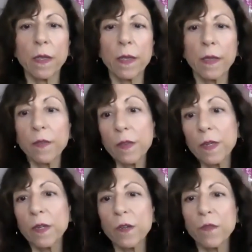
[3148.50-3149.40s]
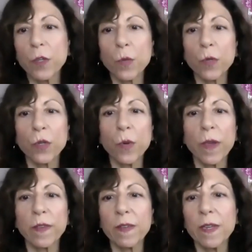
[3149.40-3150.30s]
it's an individual
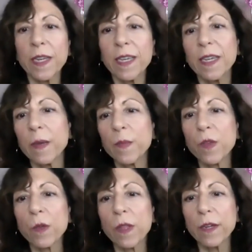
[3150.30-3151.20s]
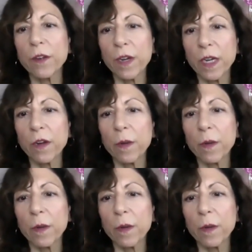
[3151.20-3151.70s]
choice. Nikki, I'm so glad you're here.